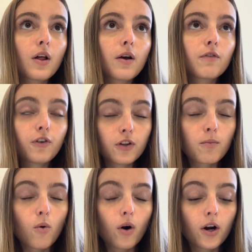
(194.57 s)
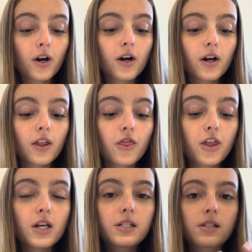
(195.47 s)
Furthermore,
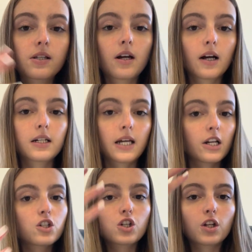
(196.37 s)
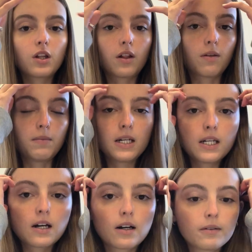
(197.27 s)
this attention, the
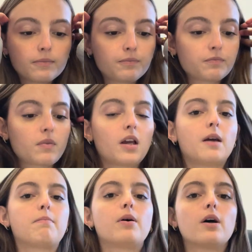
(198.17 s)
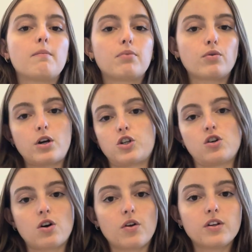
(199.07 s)
media, it put
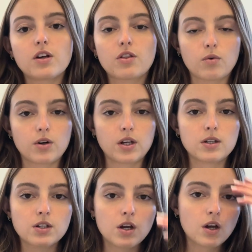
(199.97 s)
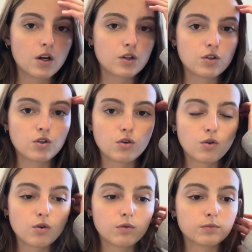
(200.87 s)
pressure on the authorities
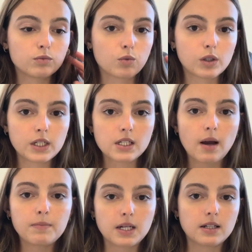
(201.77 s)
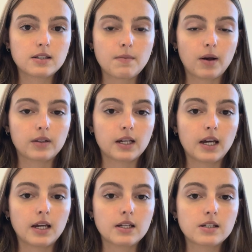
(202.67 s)
to release updates about the
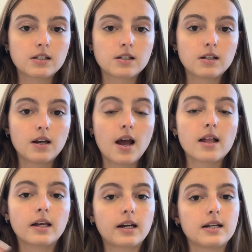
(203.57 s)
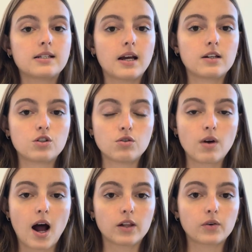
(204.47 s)
case, and like I said, to
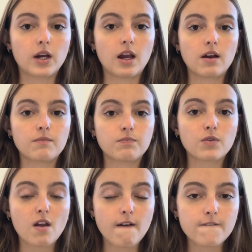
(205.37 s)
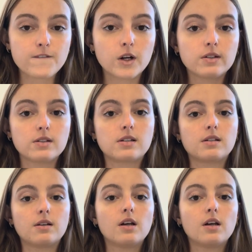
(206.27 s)
allocate funds